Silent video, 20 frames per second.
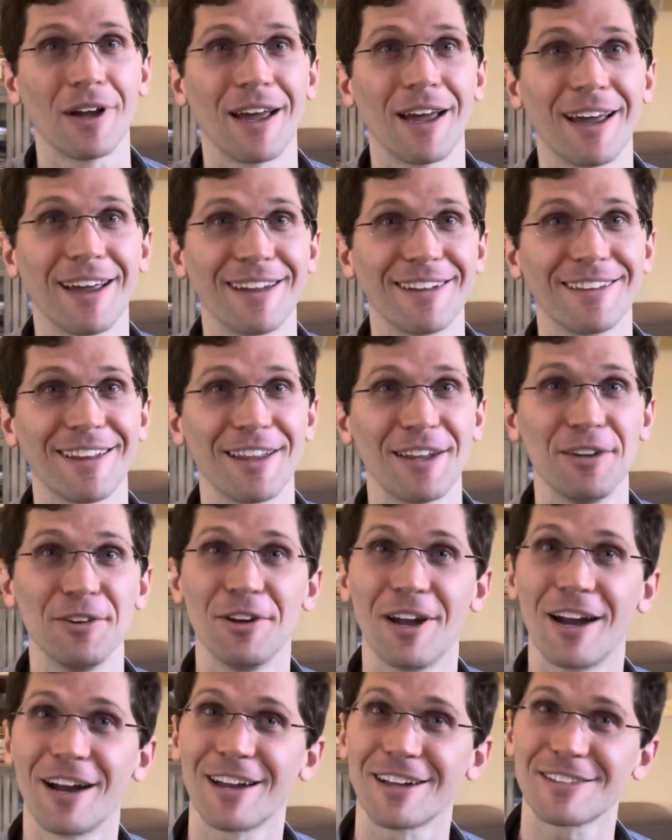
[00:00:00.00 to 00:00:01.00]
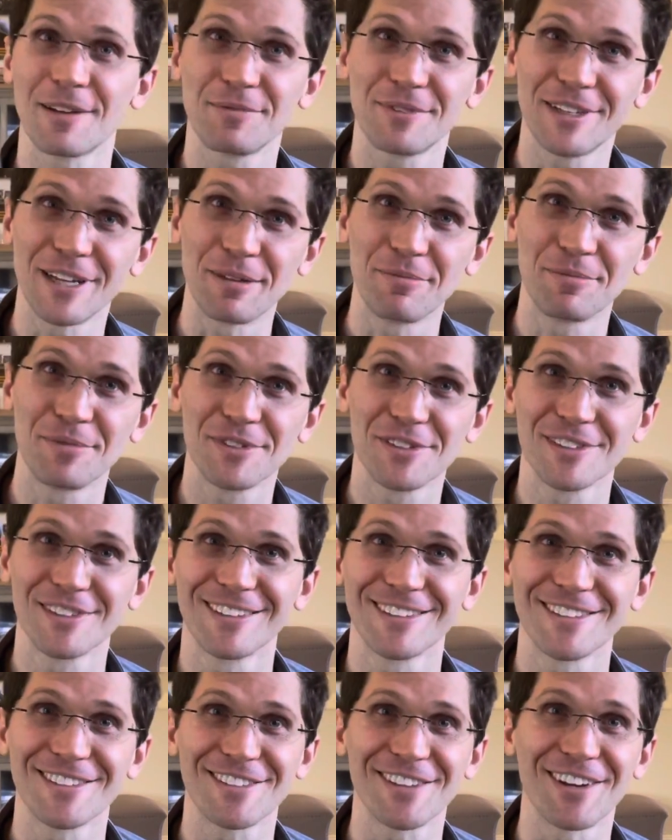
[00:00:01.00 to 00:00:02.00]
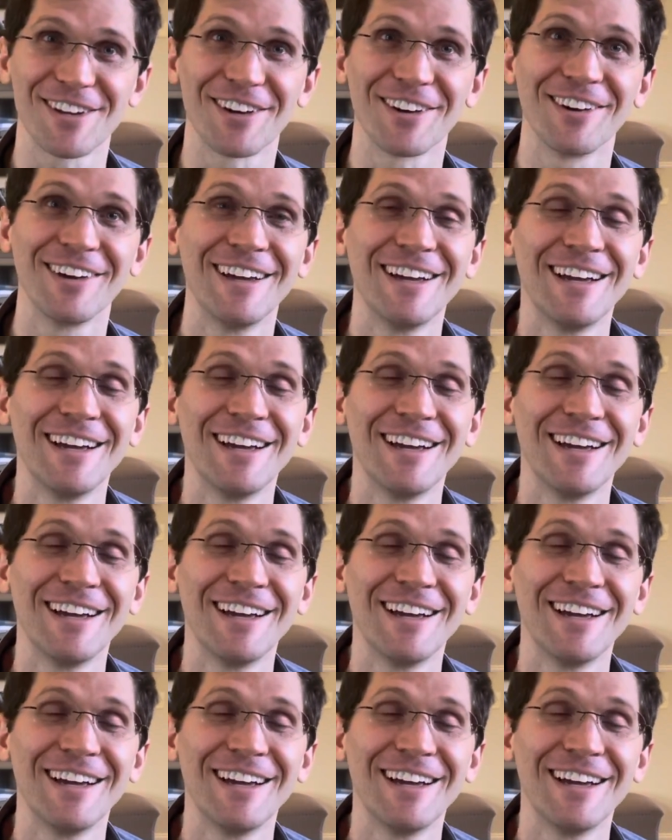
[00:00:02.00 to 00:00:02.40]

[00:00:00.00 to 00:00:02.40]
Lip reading: and they do not accept tips. So